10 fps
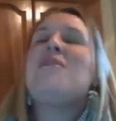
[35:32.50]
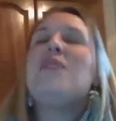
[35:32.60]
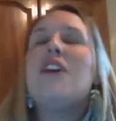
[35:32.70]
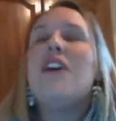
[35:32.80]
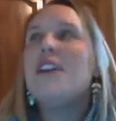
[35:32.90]
and
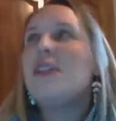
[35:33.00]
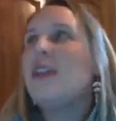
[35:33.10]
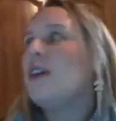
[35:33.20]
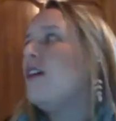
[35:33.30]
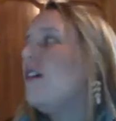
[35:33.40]
we all
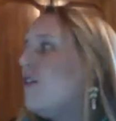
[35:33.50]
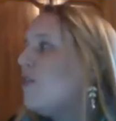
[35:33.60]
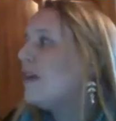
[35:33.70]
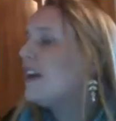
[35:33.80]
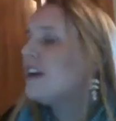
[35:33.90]
think,
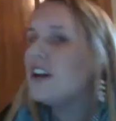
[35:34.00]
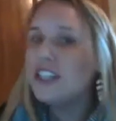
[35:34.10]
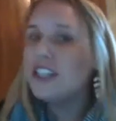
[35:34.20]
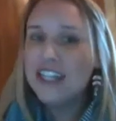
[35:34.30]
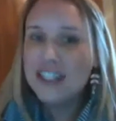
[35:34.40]
oh my
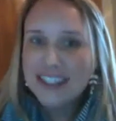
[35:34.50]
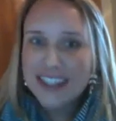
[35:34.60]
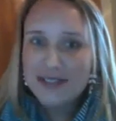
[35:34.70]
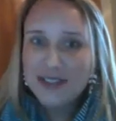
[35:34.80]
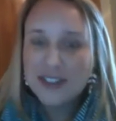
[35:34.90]
gosh,
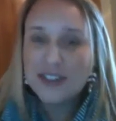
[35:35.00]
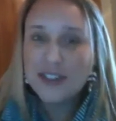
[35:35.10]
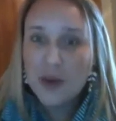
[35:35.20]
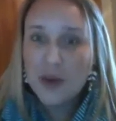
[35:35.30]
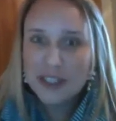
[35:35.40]
Carrie's life is
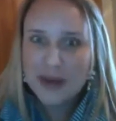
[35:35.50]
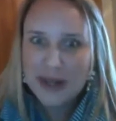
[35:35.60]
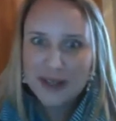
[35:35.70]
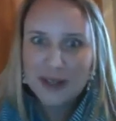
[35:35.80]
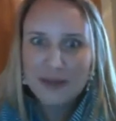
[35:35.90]
so much
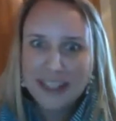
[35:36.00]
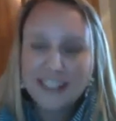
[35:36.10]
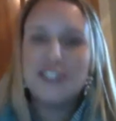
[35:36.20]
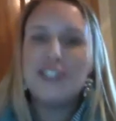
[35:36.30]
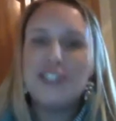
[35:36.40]
better than
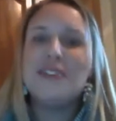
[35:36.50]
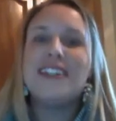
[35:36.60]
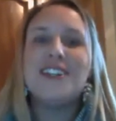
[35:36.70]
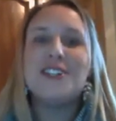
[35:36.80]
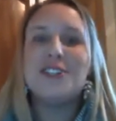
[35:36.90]
mine. Did you
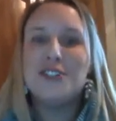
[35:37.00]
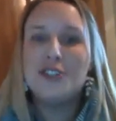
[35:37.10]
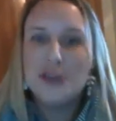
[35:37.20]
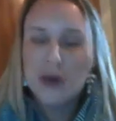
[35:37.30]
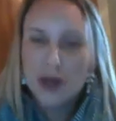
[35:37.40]
see that
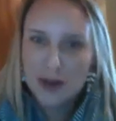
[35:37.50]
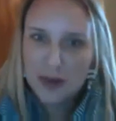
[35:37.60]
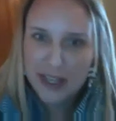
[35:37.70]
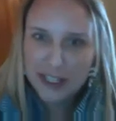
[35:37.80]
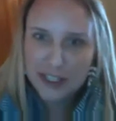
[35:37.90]

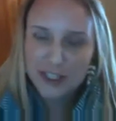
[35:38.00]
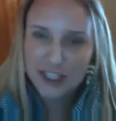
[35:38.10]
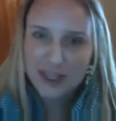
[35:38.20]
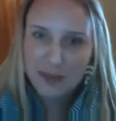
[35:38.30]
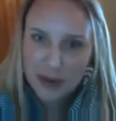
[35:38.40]
adorable picture
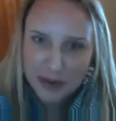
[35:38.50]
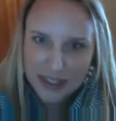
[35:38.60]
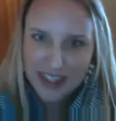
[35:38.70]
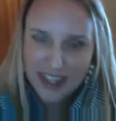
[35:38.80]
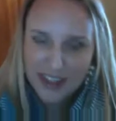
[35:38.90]
she
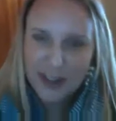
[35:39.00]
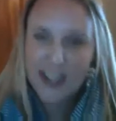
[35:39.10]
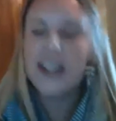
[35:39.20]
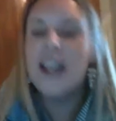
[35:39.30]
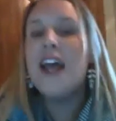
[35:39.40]
posted the other
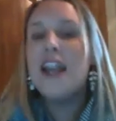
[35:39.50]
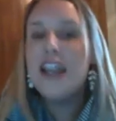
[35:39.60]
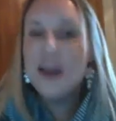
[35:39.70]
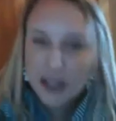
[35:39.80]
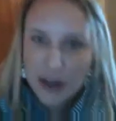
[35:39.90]
day?
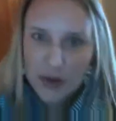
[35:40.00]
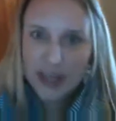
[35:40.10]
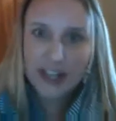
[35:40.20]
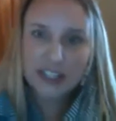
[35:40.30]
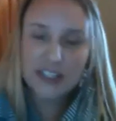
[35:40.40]
Now I know
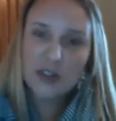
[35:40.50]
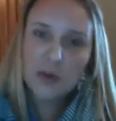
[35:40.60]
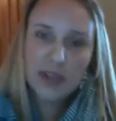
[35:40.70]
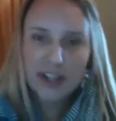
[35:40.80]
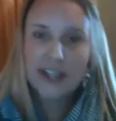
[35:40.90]
Carrie,
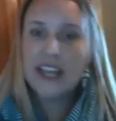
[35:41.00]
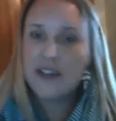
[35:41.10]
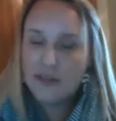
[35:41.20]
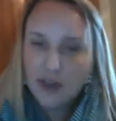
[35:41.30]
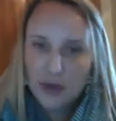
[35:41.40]
so Carrie and I
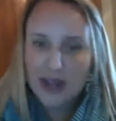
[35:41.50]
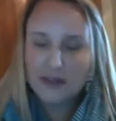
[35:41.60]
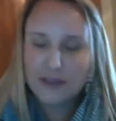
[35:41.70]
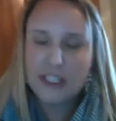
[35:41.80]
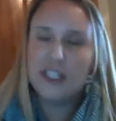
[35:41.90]
have a phone
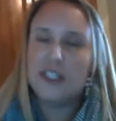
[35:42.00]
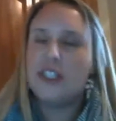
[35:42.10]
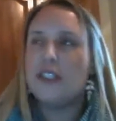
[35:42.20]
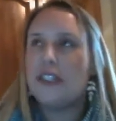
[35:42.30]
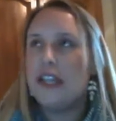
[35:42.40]
conversation,
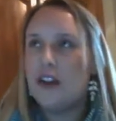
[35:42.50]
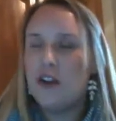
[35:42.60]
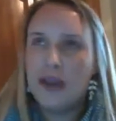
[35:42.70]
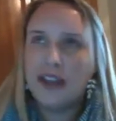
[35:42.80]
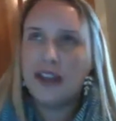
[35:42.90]
and she's like,
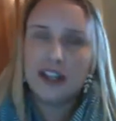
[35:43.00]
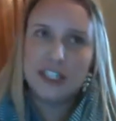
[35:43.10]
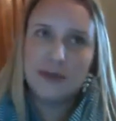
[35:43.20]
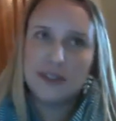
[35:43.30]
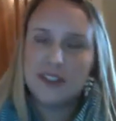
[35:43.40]
oh my
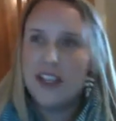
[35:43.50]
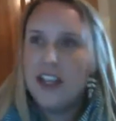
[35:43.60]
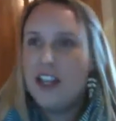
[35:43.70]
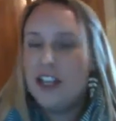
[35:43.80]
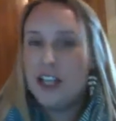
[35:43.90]
gosh, I was
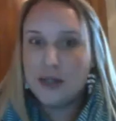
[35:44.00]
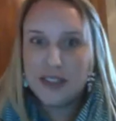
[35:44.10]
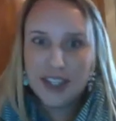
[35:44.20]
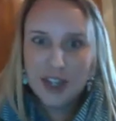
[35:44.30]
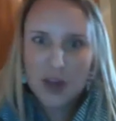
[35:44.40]

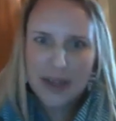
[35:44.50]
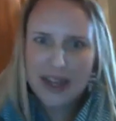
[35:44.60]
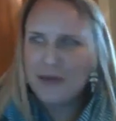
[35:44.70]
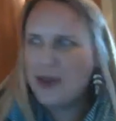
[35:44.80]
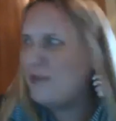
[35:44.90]
sick all
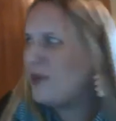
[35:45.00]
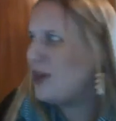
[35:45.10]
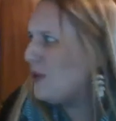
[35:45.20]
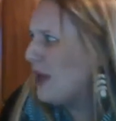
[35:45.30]
weekend. I'm like, but